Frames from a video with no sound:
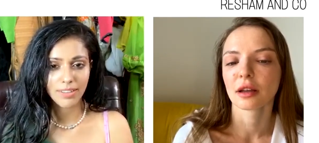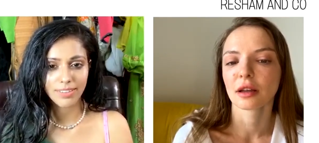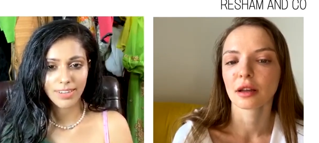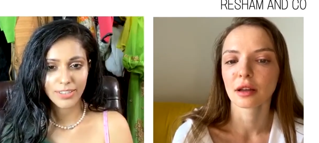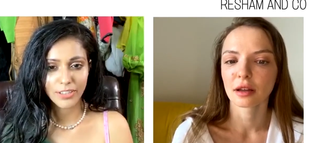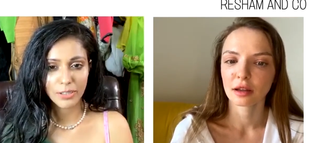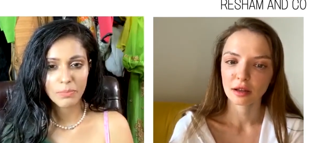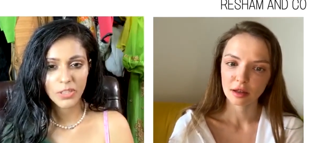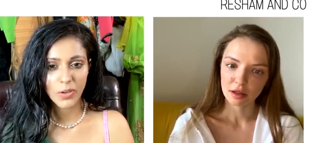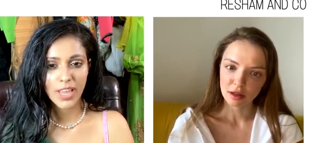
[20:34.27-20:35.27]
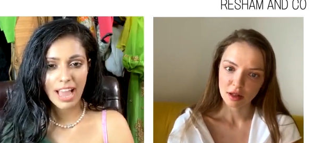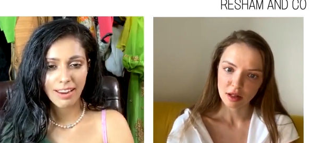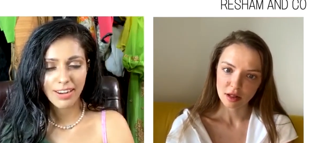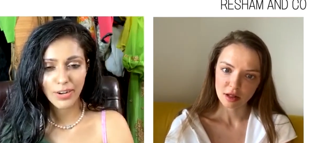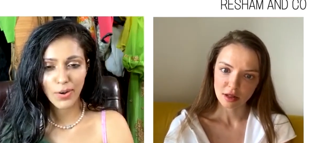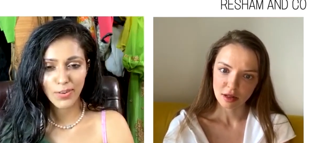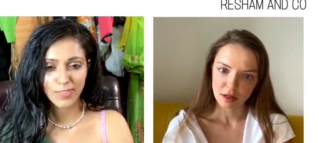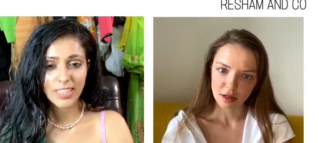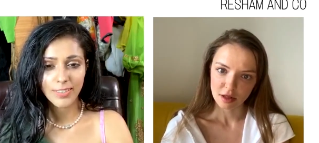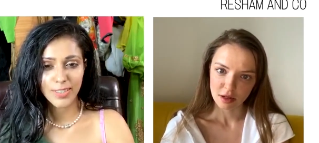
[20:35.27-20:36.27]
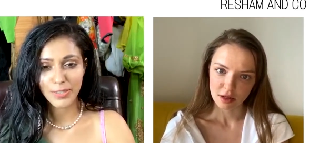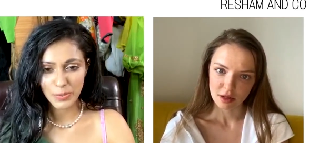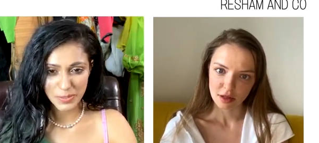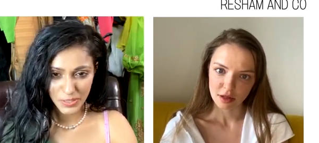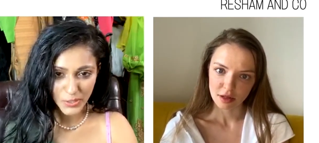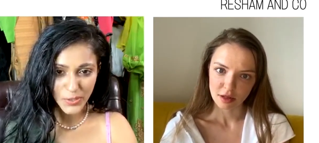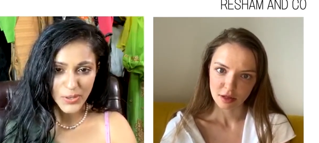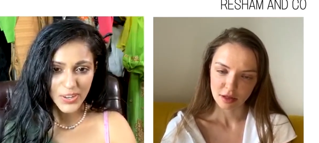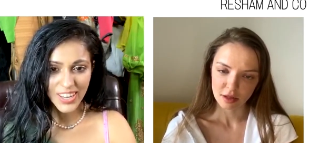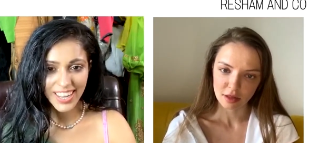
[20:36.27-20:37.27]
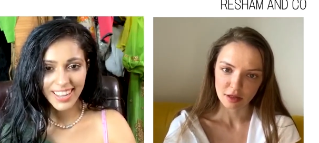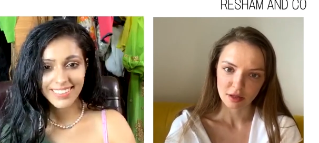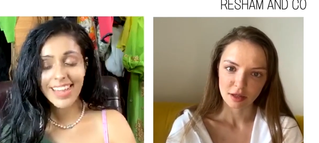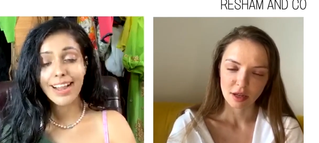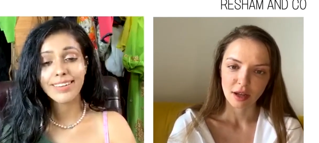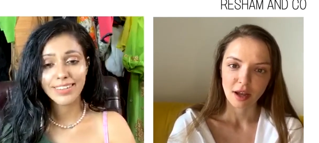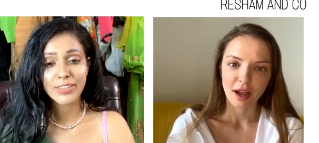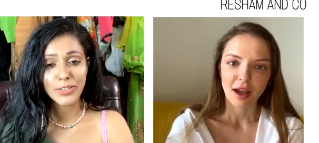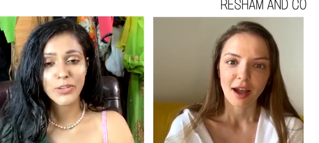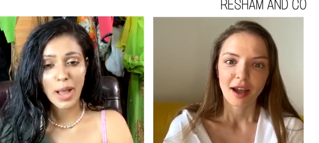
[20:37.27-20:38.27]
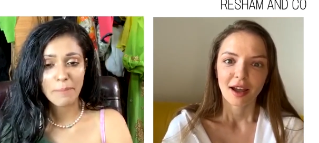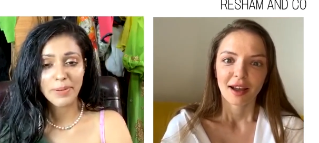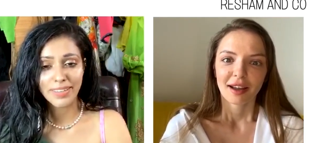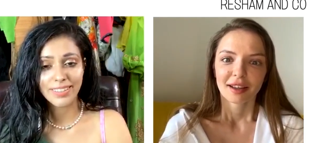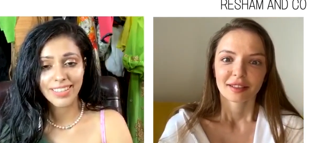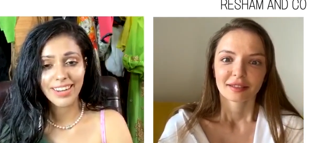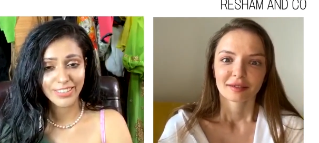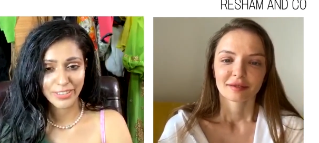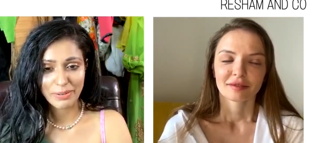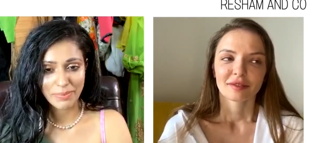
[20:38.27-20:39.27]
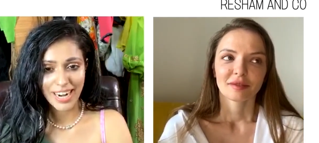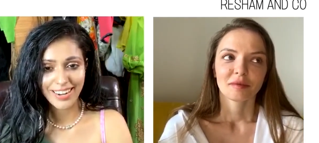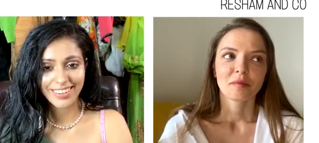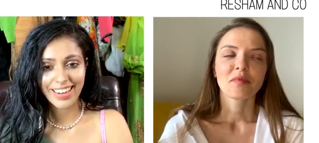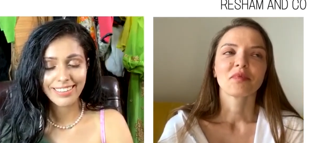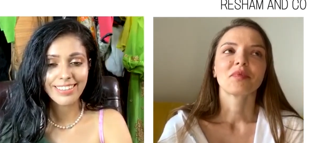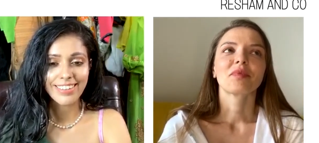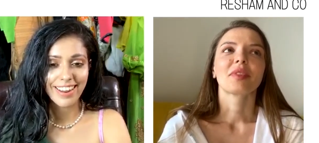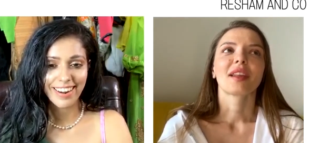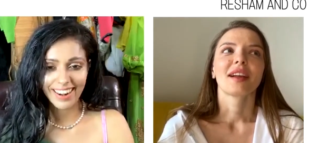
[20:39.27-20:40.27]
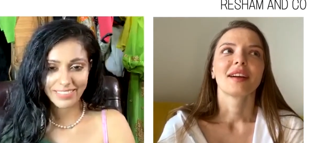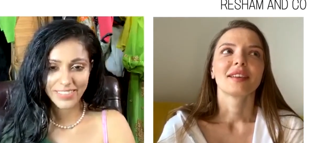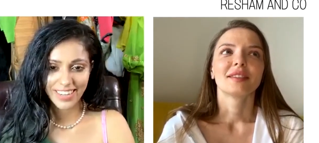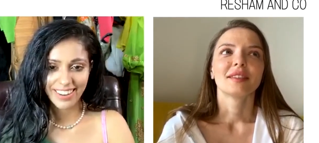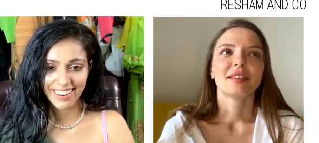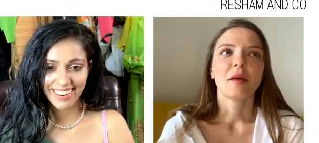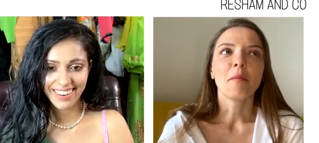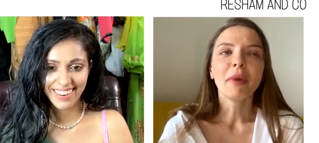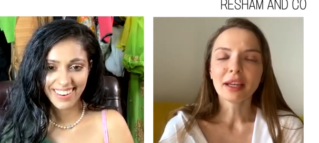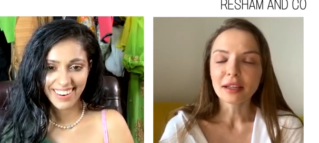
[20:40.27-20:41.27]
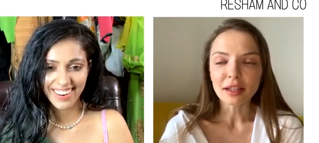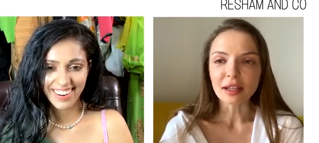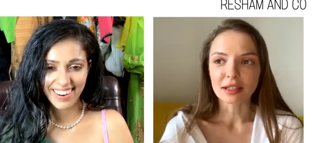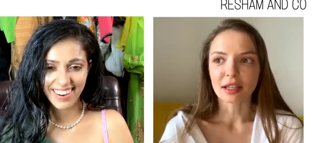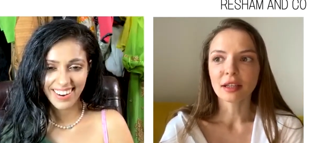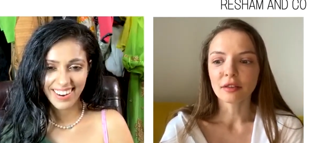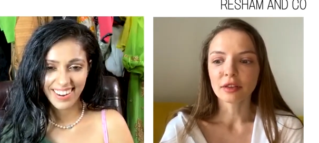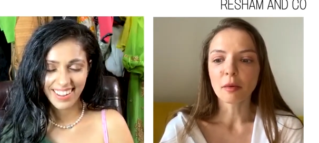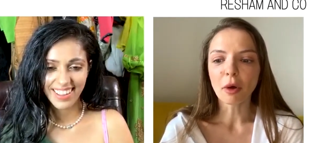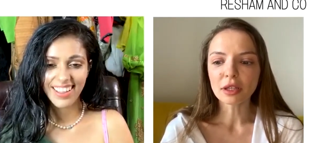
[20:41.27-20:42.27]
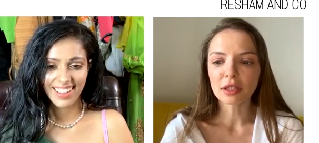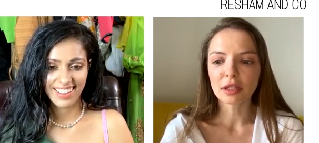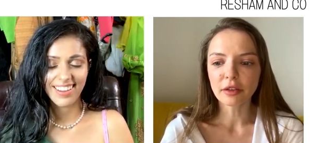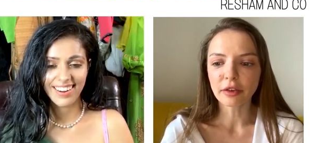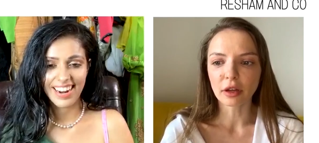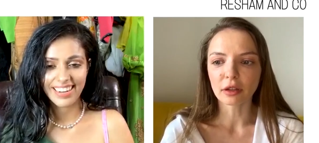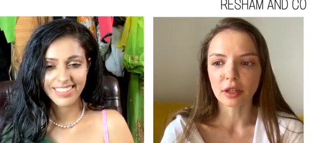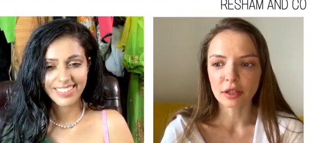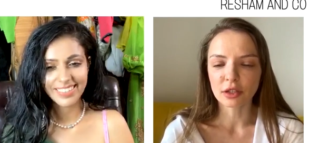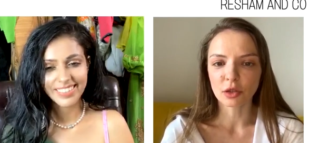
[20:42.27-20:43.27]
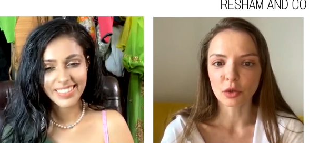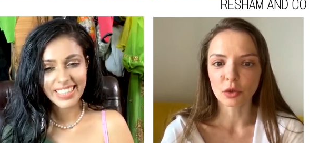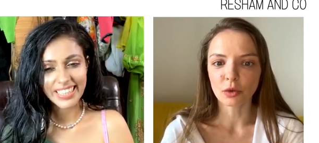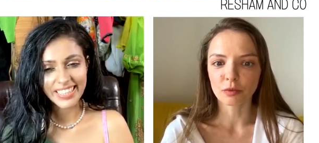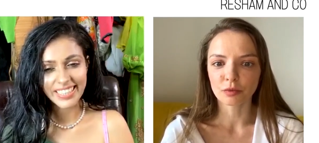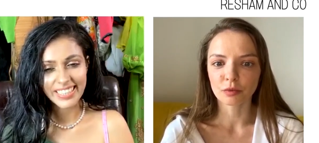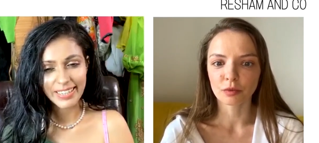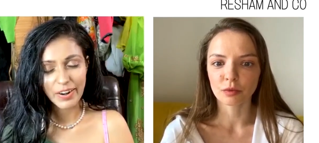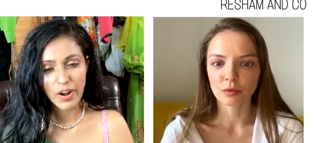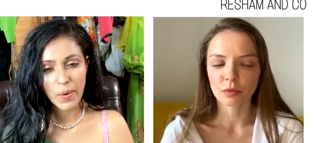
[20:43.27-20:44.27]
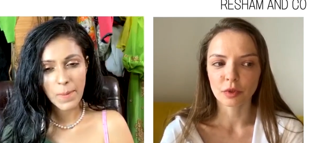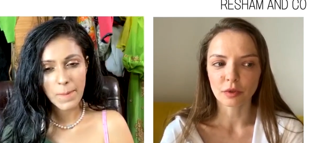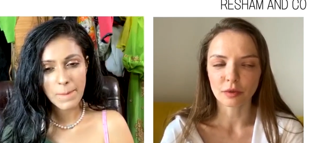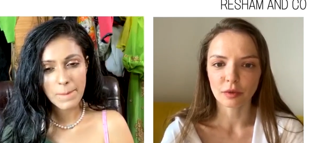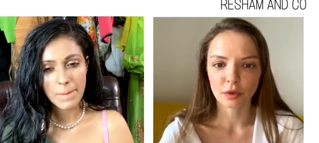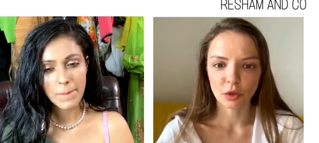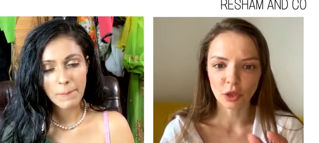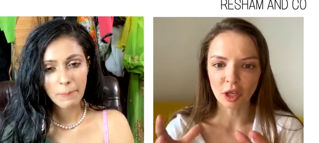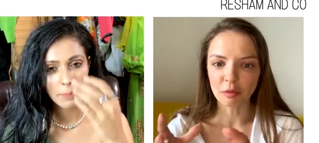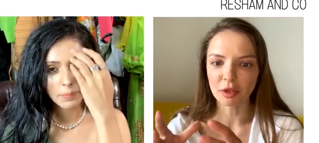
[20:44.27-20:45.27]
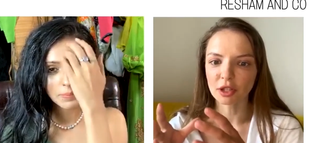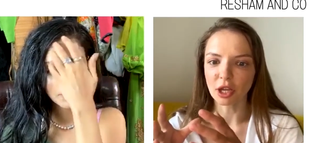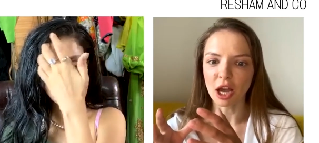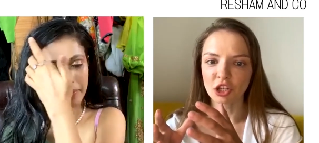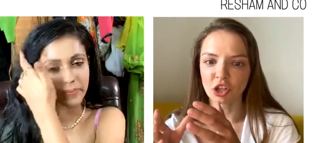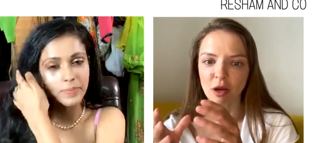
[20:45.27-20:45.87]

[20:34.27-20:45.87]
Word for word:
Speaker 1: in ashram so you carried all of these things with you that used to happen in the ashram, right? Like the entire
Speaker 2: lifestyle. Many things. the most difficult right. is to um, to keep this ashram